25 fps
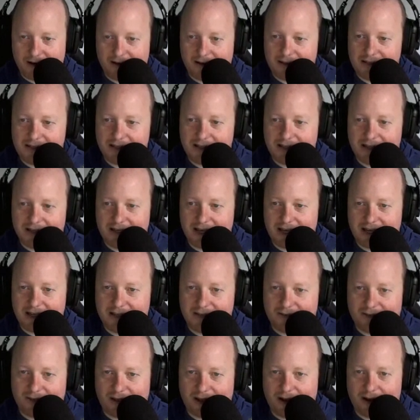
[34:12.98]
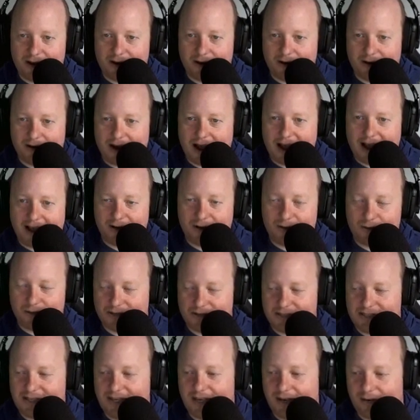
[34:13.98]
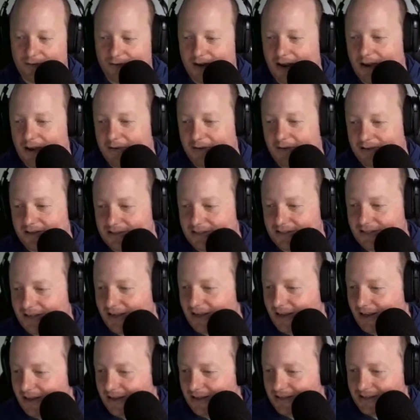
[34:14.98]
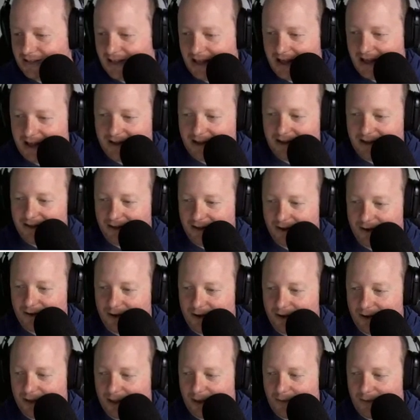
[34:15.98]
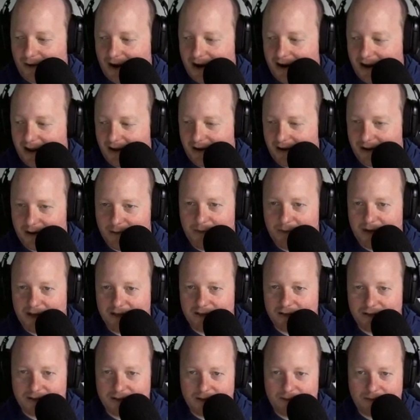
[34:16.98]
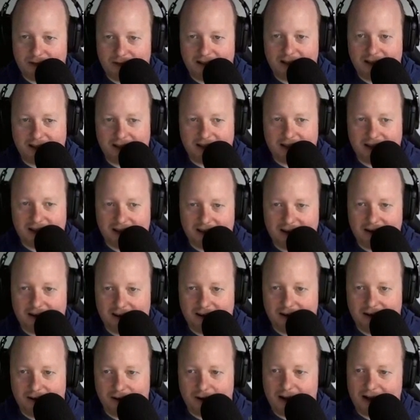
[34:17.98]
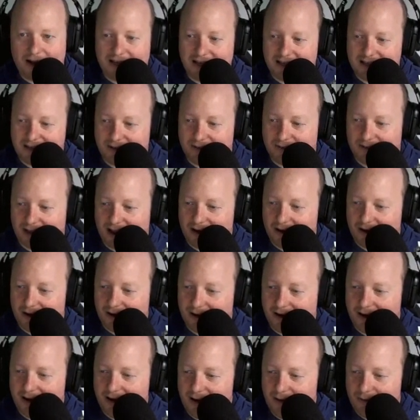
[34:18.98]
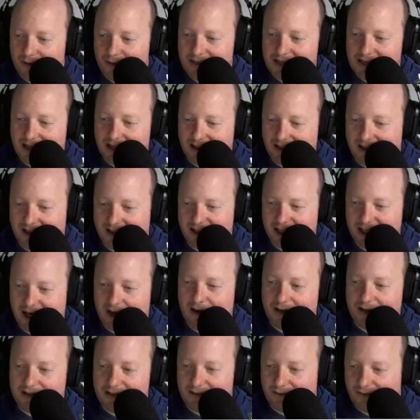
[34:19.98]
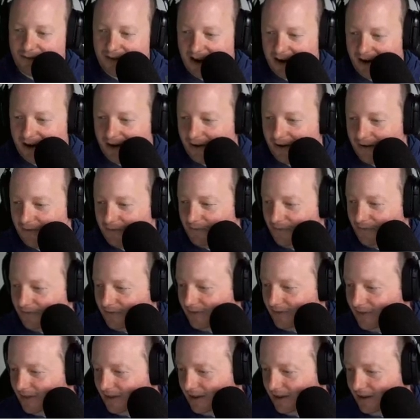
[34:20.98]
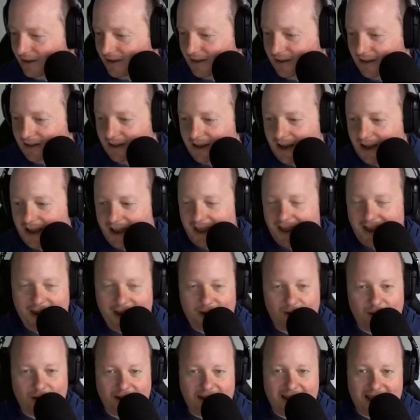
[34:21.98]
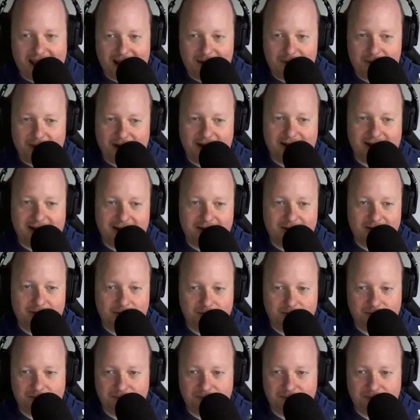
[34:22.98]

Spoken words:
There's the Days of Thunder actual scene, right? Because aren't they riding on a beach or something like that? Or not Days of Thunder? What's that thing? Chariots of Fire. Equally epic.